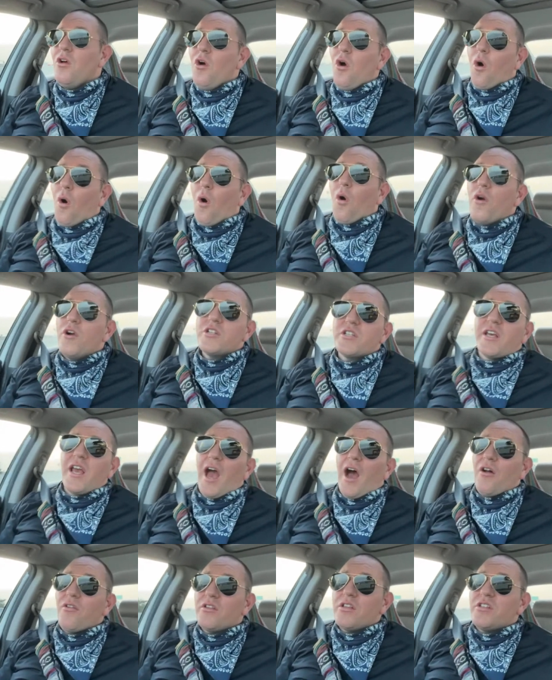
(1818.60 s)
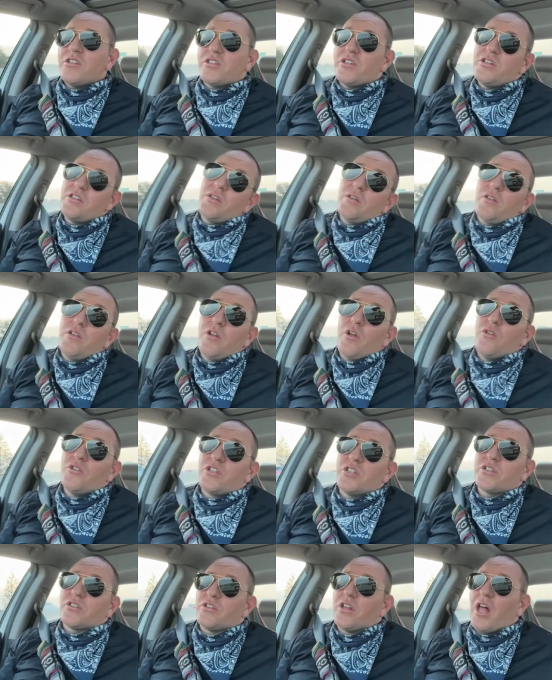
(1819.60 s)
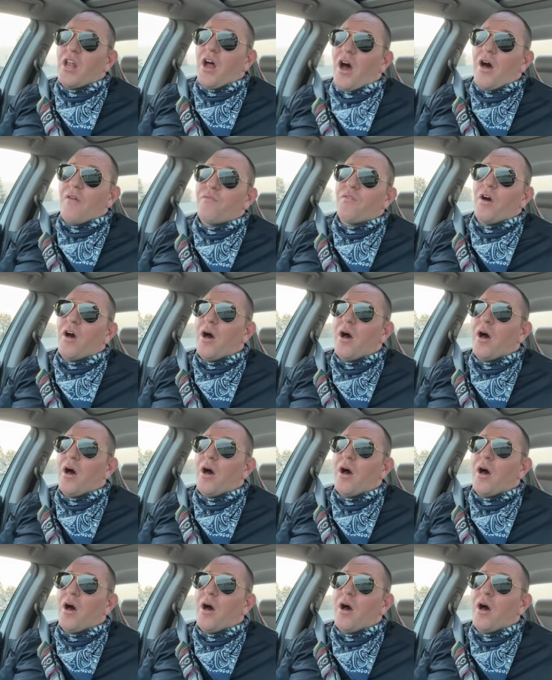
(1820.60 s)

Orange County, just let off,